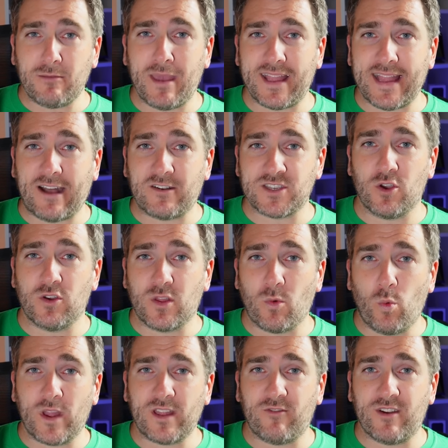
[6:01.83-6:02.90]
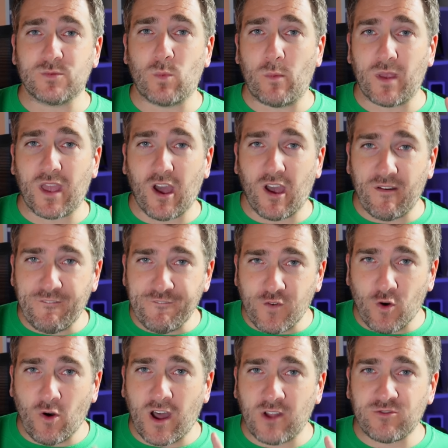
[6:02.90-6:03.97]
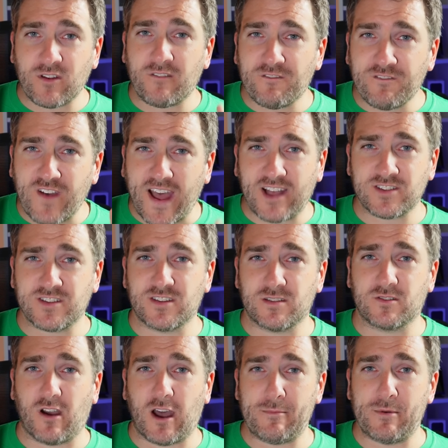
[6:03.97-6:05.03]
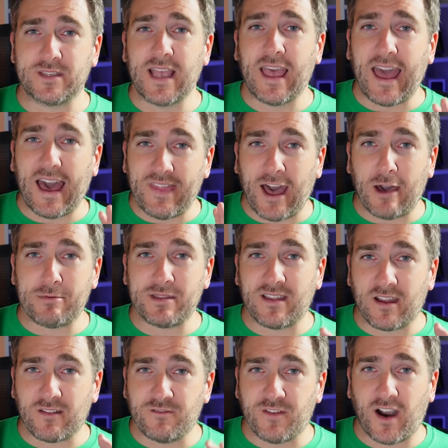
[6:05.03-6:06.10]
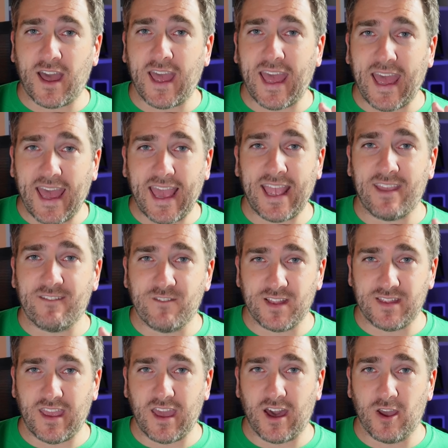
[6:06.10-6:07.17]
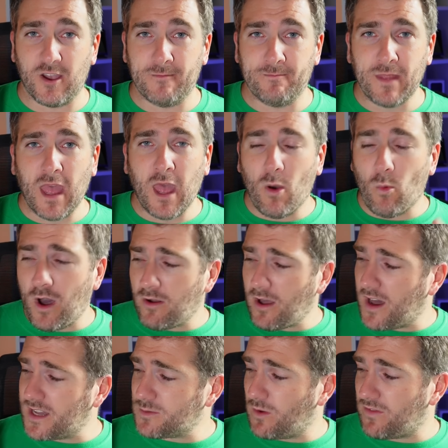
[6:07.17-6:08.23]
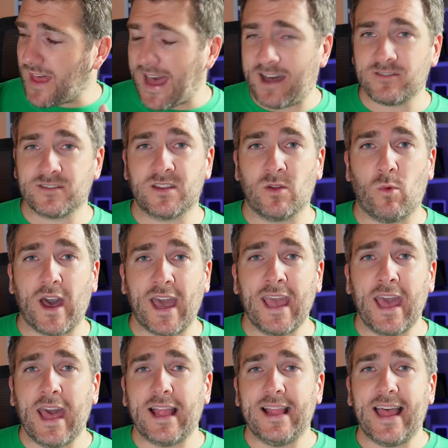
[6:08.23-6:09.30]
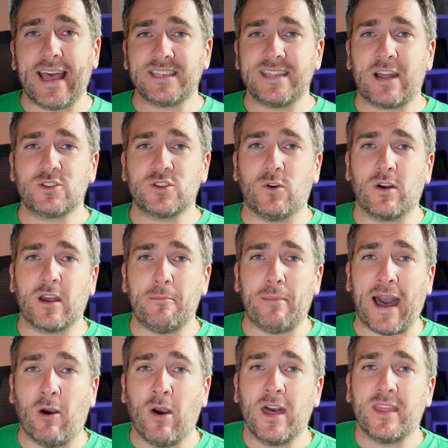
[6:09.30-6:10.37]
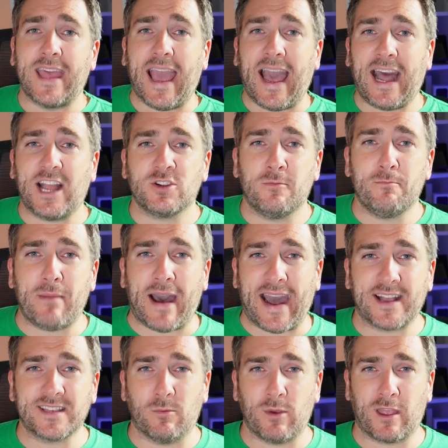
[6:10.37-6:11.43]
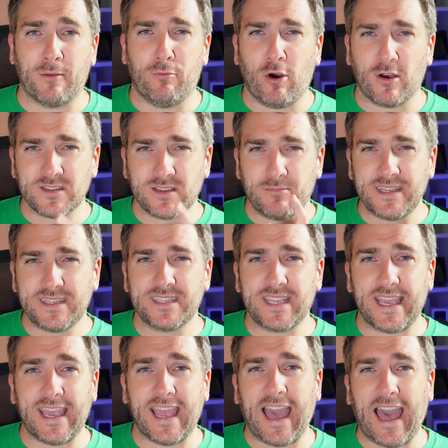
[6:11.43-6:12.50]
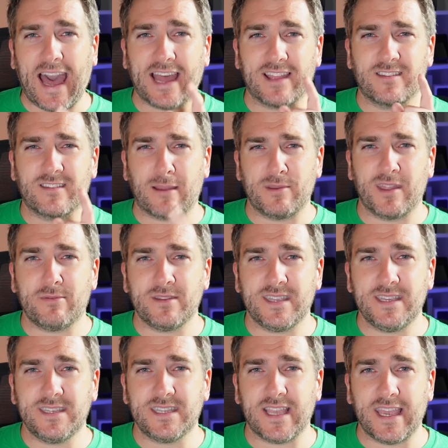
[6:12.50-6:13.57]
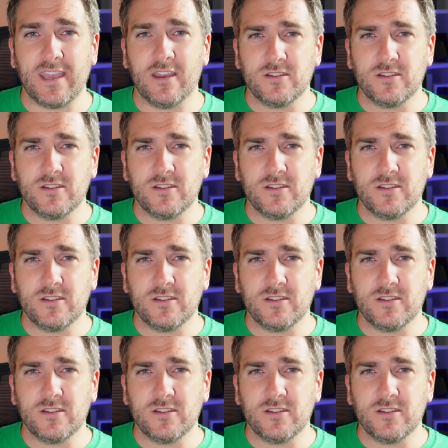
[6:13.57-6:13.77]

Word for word: be announcing who the winner is when we get over 400,000 subscribers and that'll be done via a video. Well guys, with that out of the way, let's now talk about the actual Macs that we could possibly see at WWDC